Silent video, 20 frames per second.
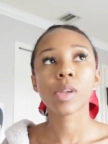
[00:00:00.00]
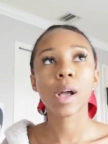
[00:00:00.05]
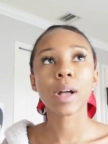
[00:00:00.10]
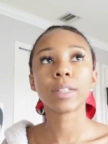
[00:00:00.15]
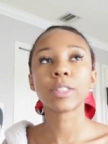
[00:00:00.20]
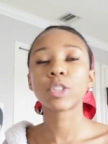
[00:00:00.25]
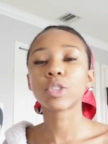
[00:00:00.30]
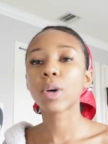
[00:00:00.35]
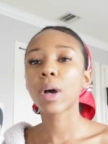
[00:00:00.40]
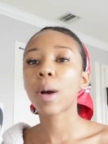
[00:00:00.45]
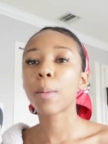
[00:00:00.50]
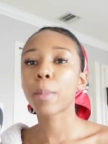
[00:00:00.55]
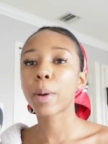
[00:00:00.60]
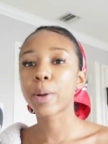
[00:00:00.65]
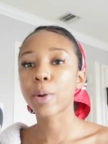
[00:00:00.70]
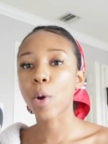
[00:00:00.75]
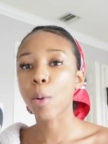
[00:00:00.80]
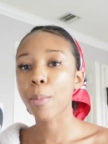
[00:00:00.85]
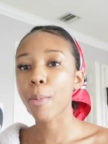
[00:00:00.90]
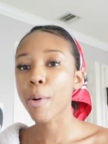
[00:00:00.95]
I still have my
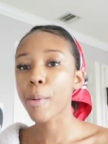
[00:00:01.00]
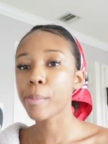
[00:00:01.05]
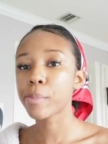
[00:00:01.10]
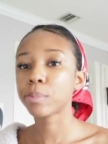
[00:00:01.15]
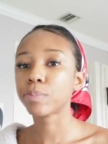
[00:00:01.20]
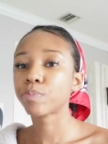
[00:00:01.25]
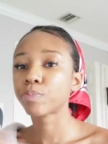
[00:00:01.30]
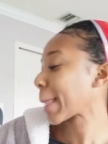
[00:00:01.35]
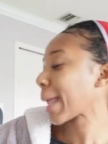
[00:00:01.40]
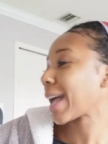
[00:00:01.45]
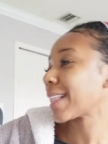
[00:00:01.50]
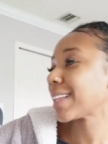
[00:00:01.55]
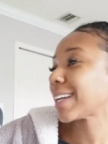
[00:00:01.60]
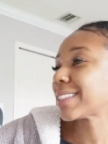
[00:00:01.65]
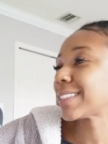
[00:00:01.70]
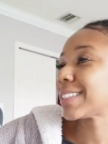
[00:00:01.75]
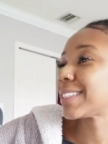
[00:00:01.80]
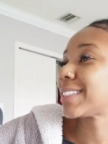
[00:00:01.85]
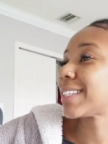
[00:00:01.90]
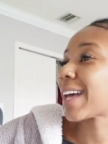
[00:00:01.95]
notebook. I
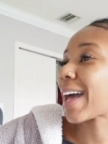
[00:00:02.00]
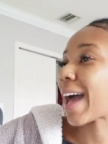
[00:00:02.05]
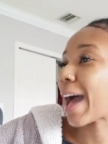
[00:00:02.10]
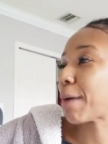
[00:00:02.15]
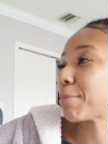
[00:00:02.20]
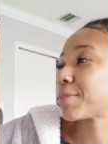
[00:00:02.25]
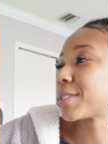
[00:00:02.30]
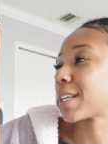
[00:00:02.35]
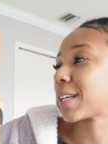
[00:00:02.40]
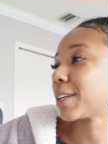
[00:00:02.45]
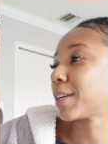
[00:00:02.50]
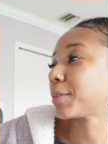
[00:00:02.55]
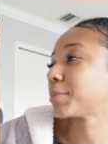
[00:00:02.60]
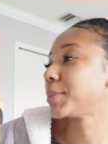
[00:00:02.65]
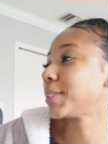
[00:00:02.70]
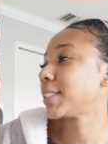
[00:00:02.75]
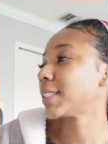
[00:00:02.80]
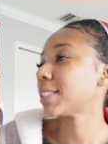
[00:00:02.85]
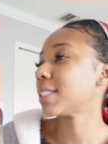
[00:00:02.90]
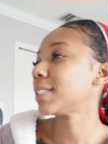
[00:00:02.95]
like this app setup
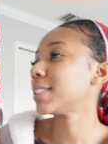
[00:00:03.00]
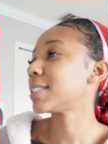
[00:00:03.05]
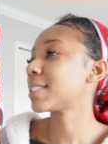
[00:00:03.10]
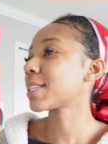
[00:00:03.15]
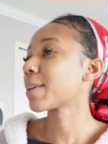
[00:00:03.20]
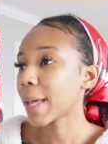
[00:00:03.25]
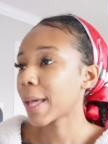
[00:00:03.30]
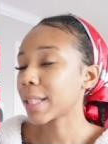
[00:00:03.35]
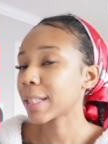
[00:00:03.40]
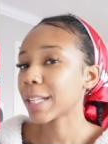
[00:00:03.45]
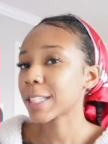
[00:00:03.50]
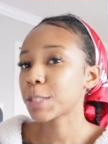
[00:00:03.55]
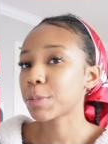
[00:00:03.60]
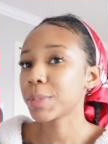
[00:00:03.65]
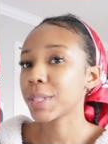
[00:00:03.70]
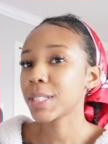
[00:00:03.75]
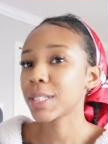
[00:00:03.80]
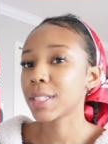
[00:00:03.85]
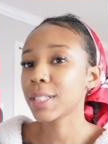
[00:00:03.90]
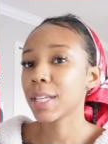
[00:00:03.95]
because it lets
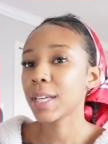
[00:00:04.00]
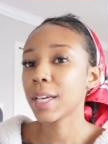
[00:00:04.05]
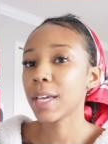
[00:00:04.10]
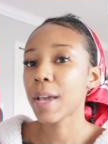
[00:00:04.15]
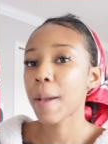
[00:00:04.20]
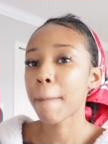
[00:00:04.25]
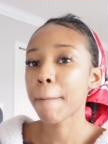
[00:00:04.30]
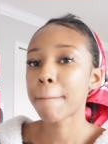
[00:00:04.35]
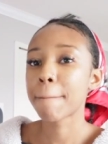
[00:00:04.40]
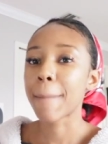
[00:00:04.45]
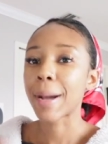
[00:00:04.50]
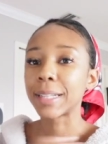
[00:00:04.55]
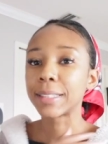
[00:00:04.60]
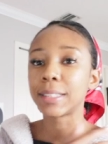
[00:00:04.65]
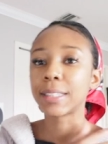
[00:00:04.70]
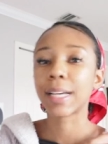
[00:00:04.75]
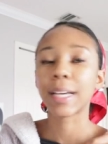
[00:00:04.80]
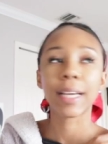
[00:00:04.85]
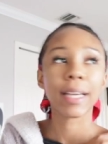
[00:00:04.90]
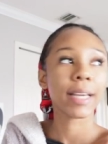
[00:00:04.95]
me see my
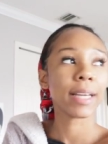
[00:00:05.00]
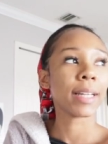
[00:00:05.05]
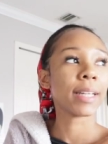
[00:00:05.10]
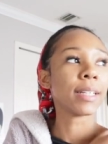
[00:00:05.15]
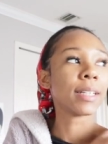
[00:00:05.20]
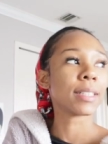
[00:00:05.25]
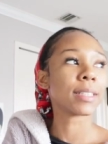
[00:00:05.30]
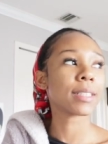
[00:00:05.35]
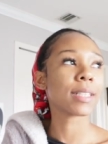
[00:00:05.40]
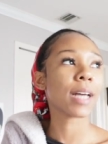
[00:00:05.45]
day in a